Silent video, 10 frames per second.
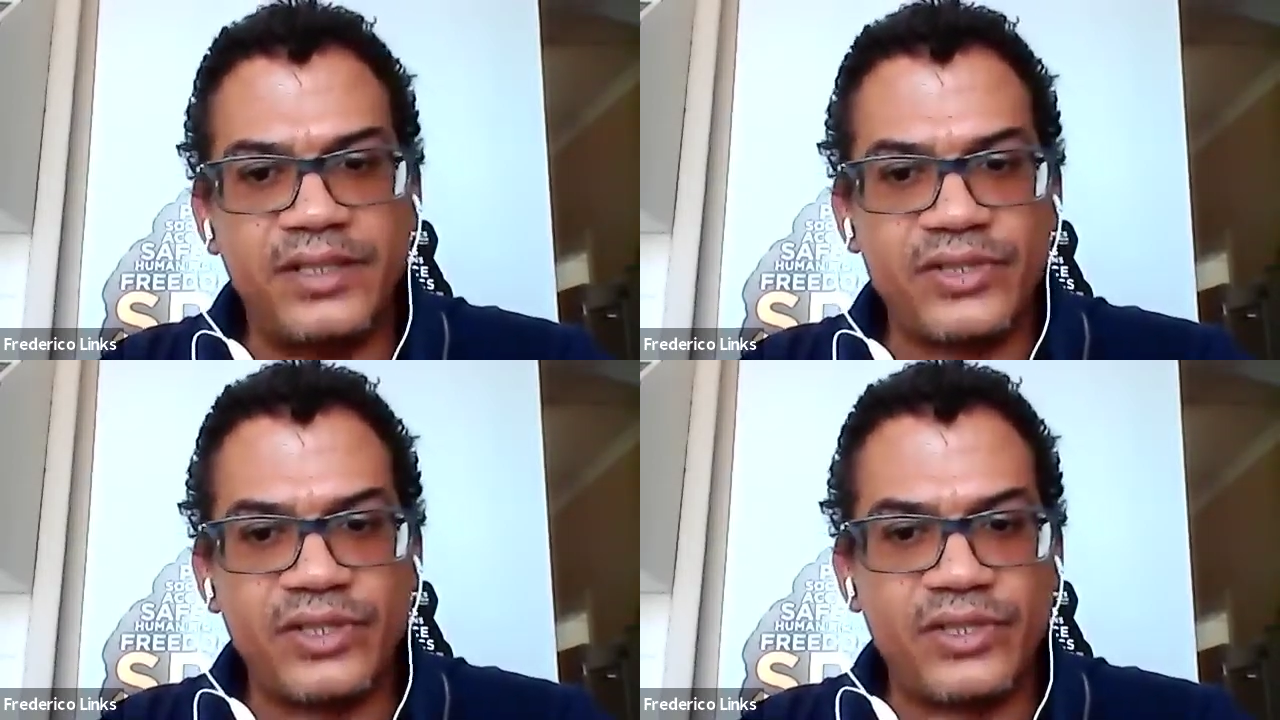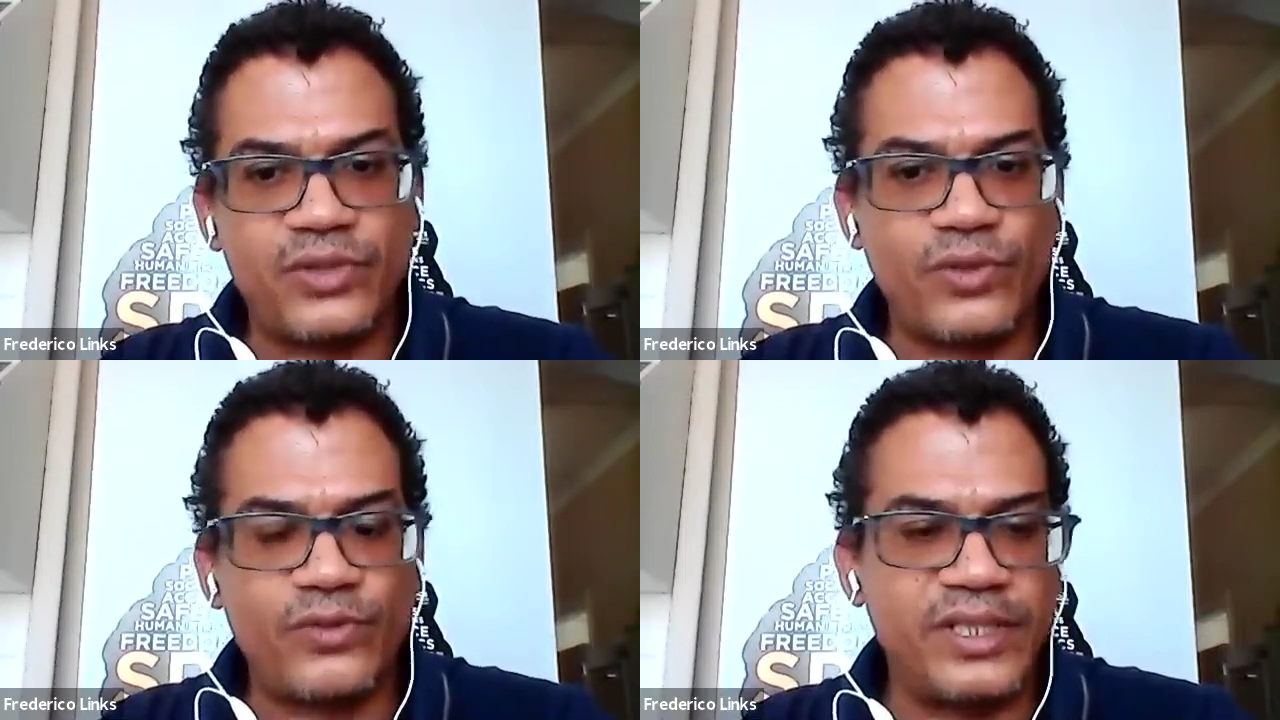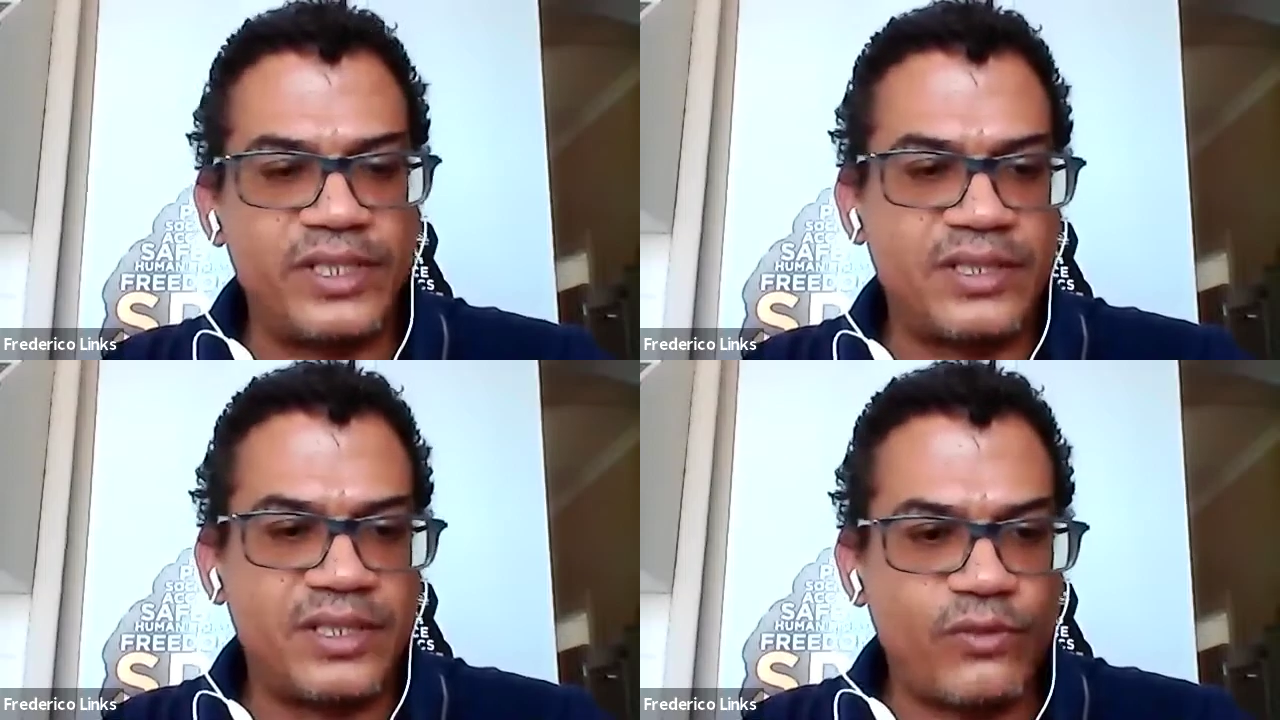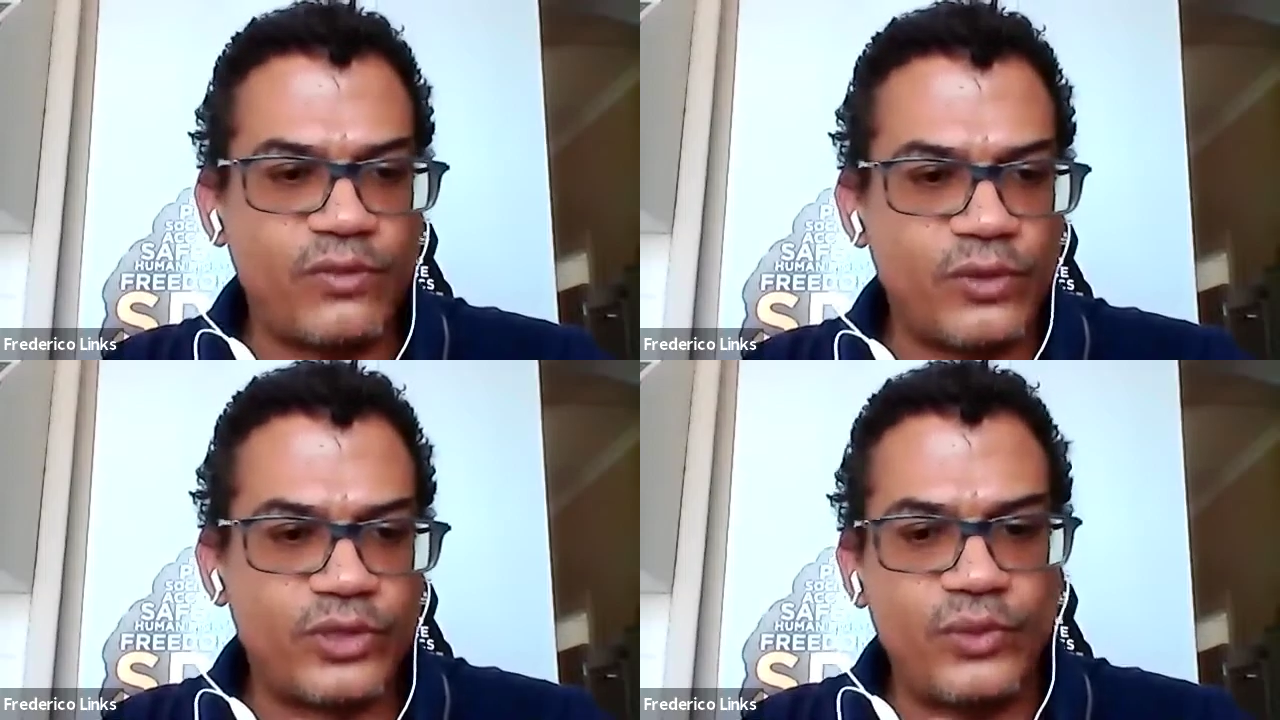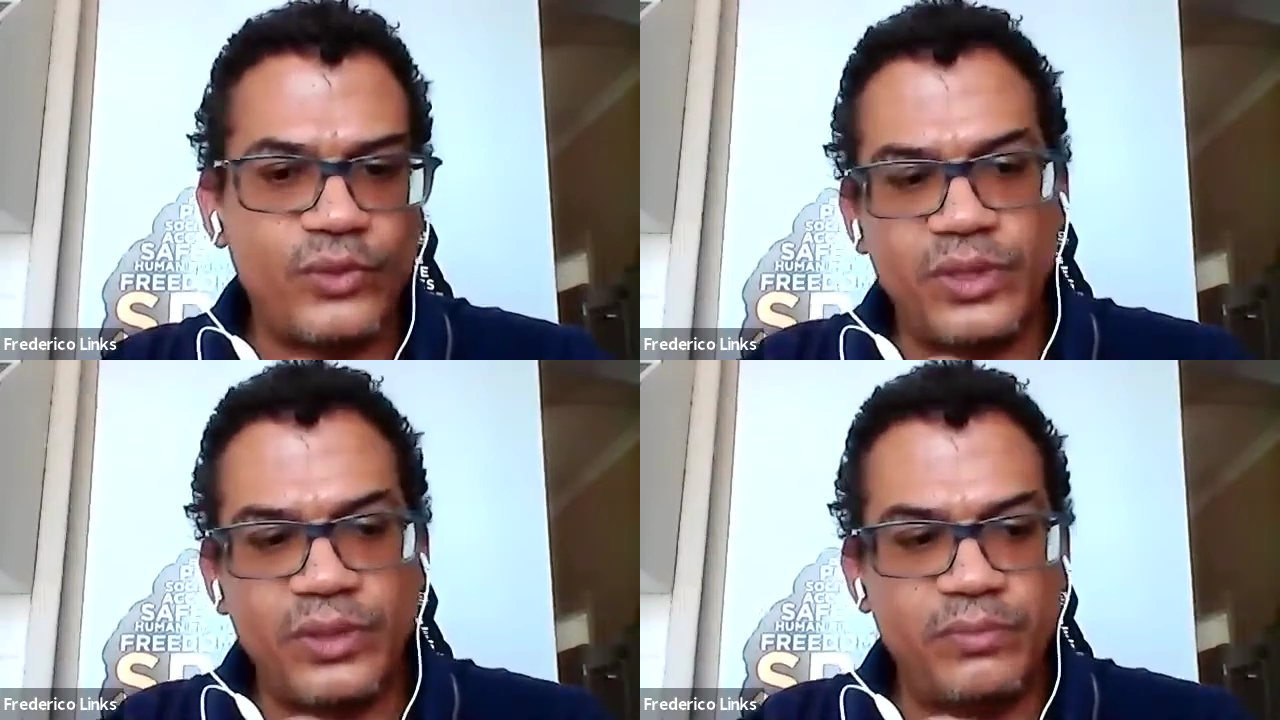these are the sort of things that have
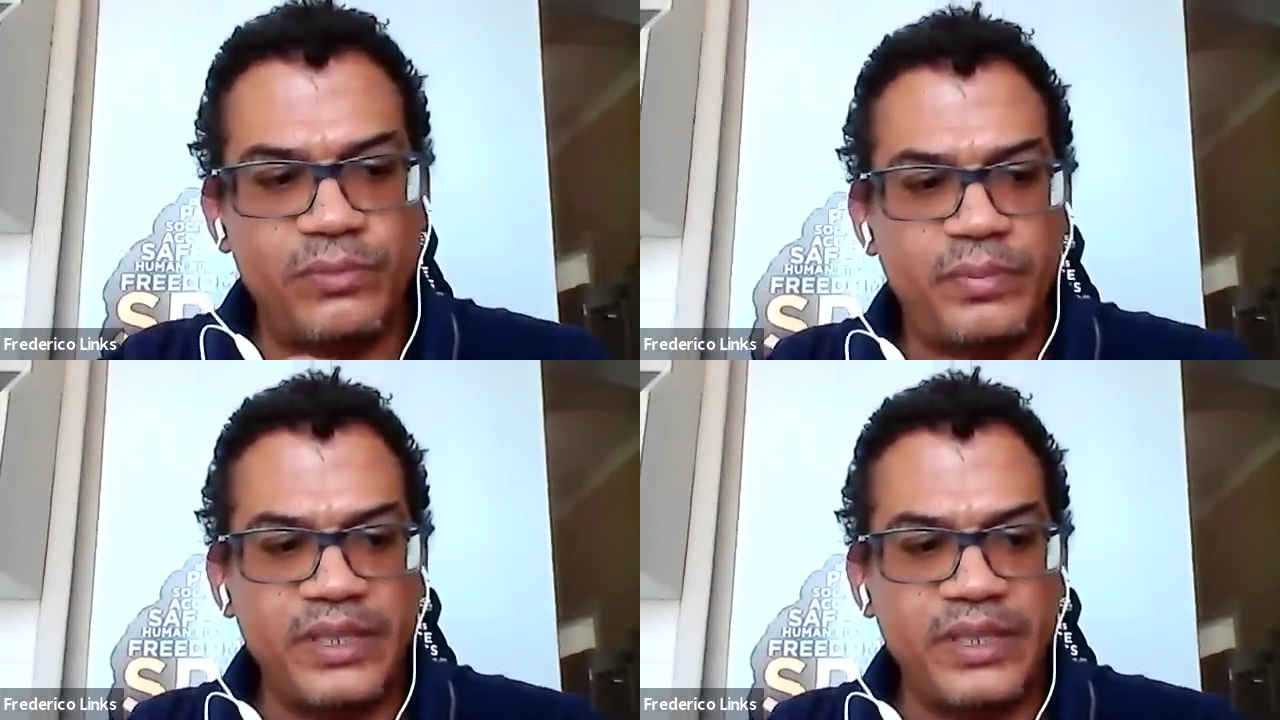also